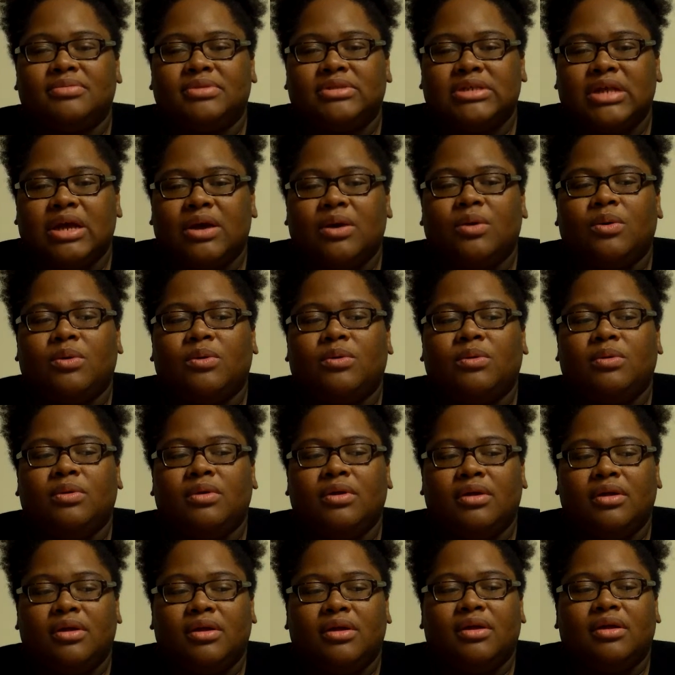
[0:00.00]
So
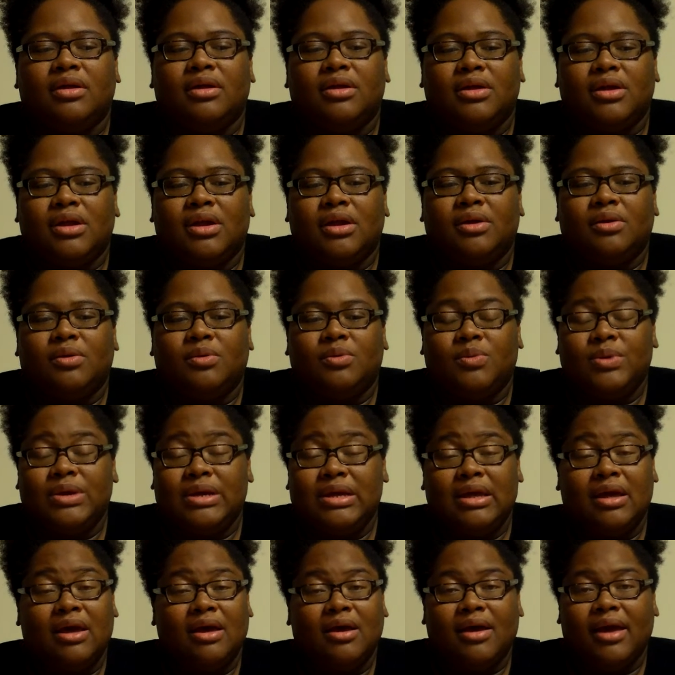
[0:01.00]

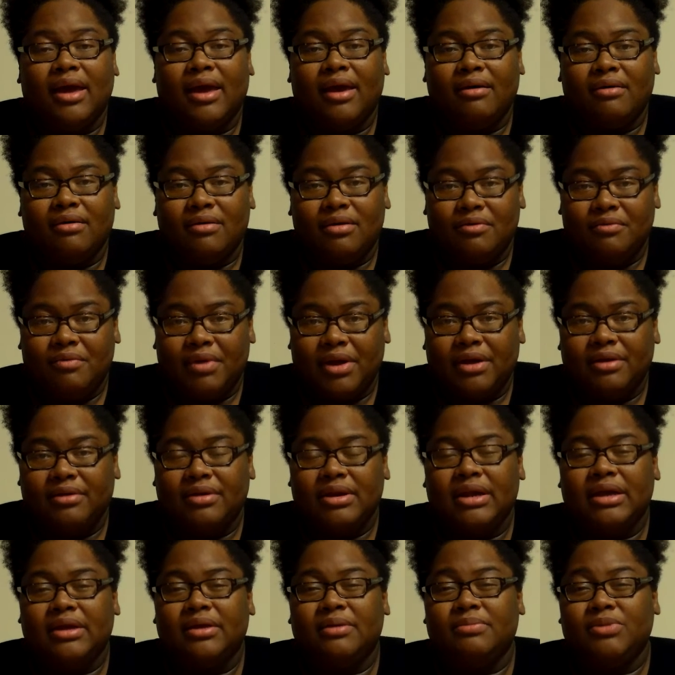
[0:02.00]
we hung out
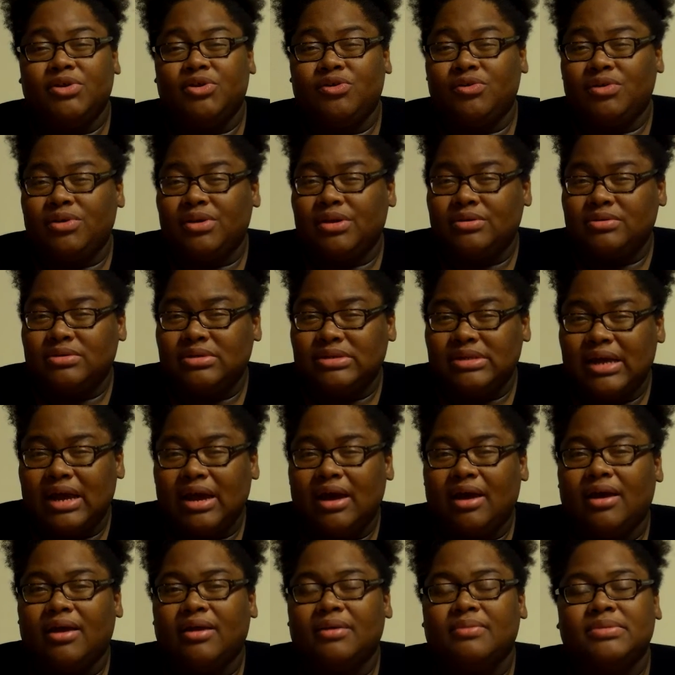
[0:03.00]
around him during those
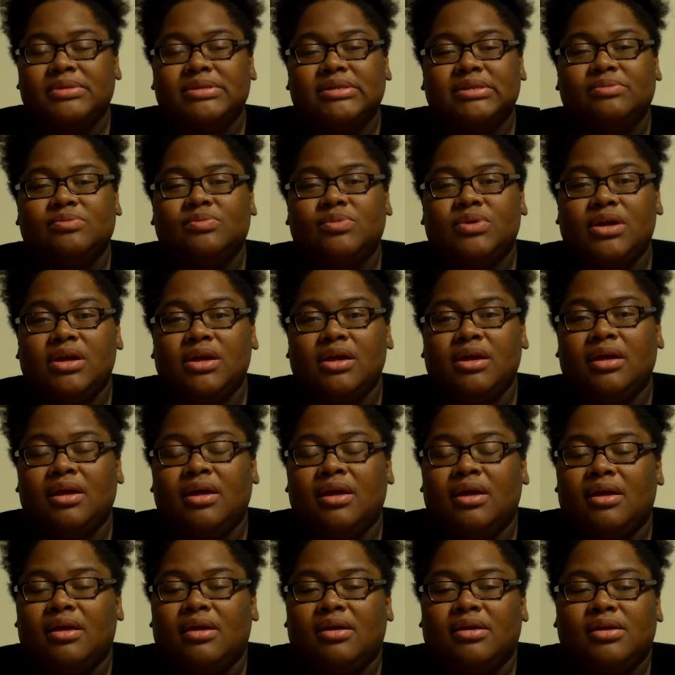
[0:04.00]
times, and we
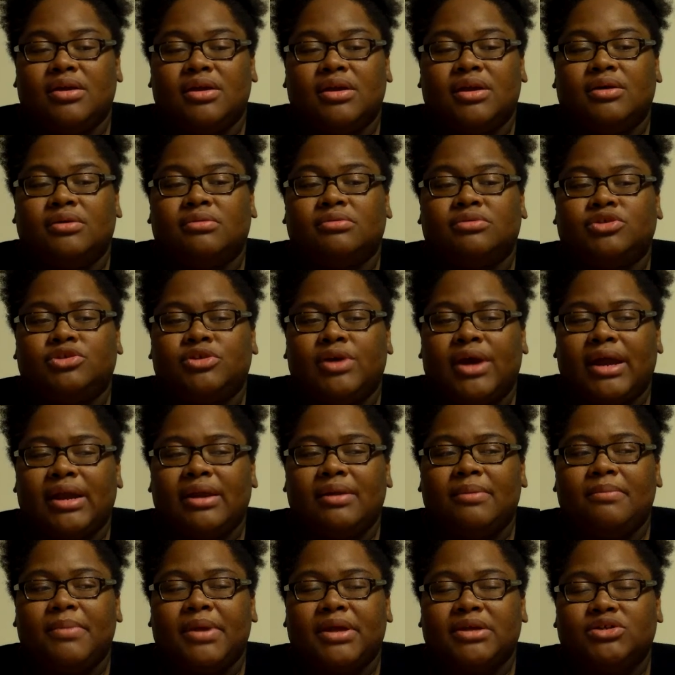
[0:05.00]

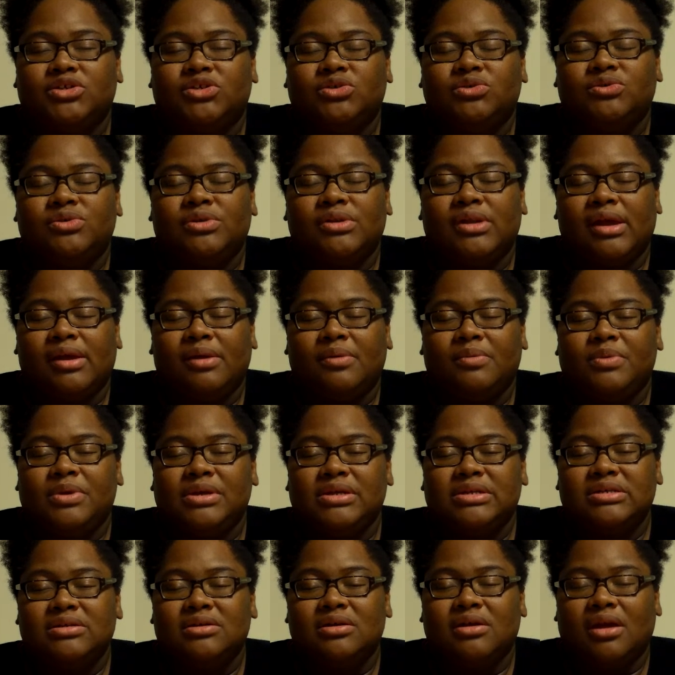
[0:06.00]
tried to make sure that
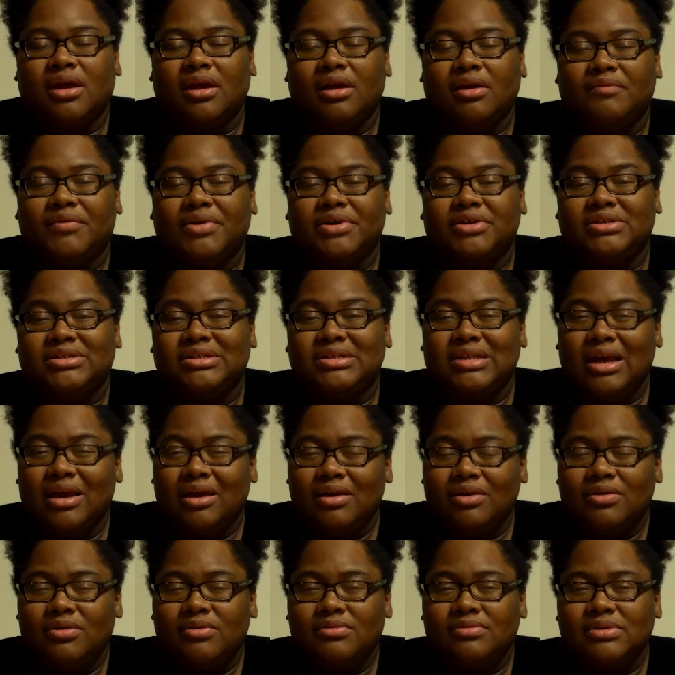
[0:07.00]
we took care of
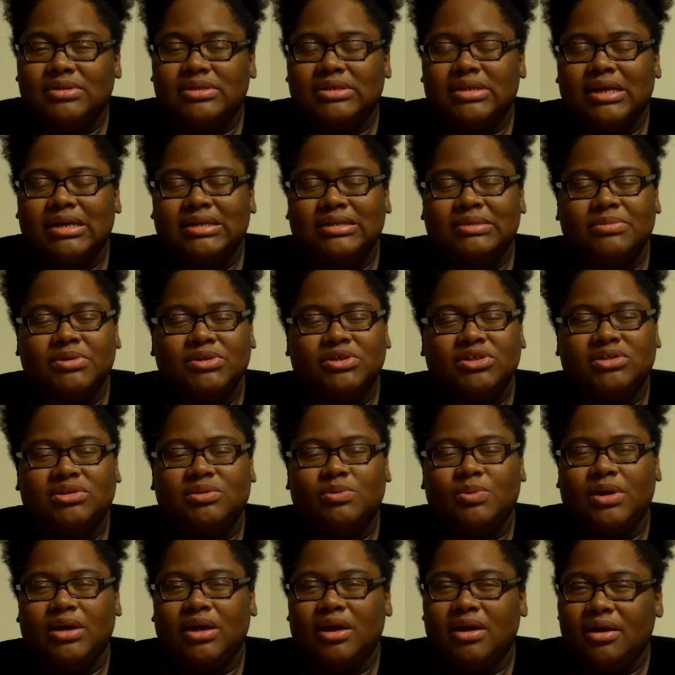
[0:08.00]
ourselves as much
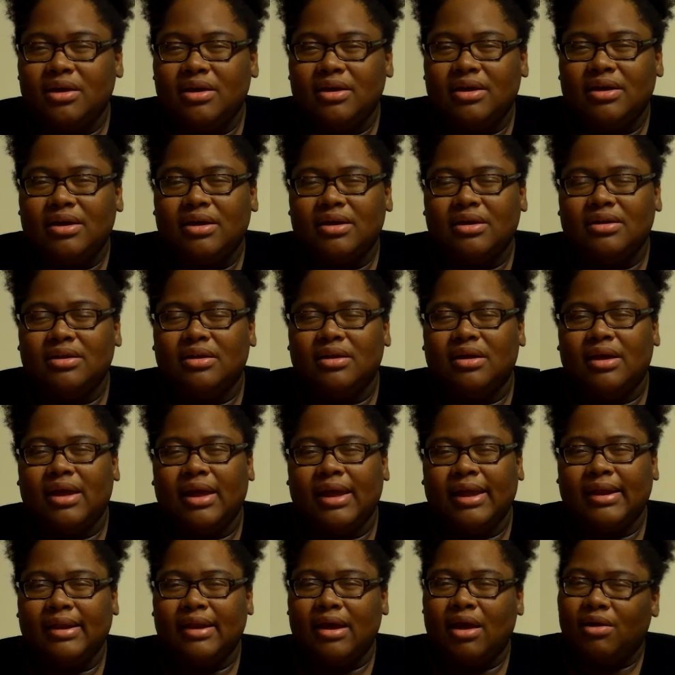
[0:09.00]
as we could
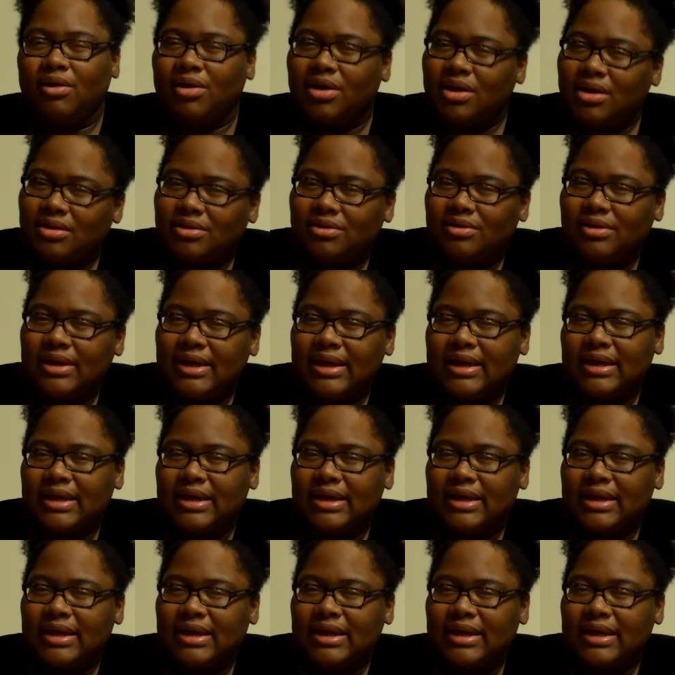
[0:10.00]
and our other